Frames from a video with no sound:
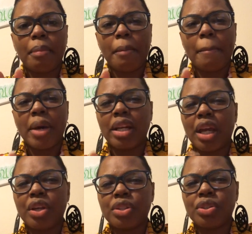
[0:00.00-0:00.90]

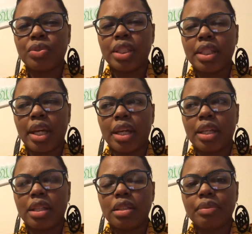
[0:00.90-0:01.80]
Monday or
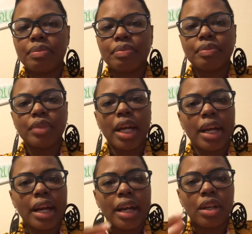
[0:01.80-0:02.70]
Tuesday. I
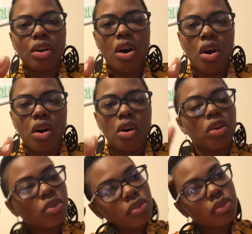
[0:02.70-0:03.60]
got a
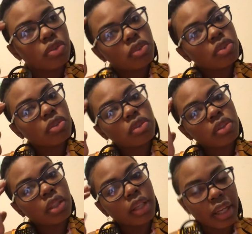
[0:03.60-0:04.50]
call
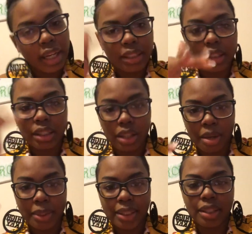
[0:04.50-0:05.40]
and I sent in
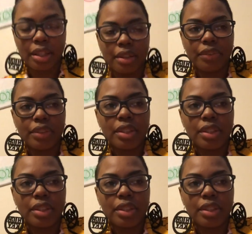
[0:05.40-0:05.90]
all my stuff.